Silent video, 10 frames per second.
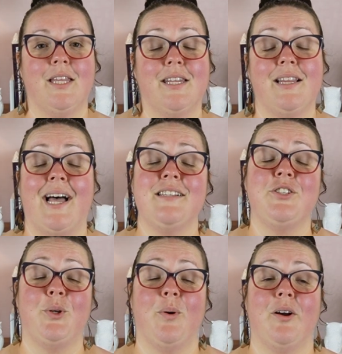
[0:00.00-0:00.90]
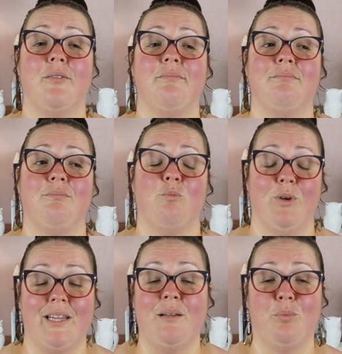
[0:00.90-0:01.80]
The last two are
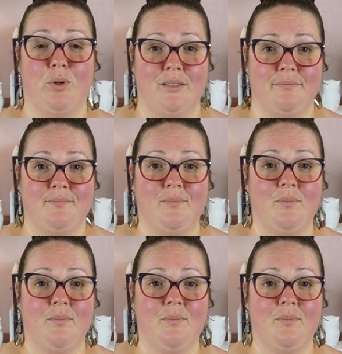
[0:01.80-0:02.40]
really important.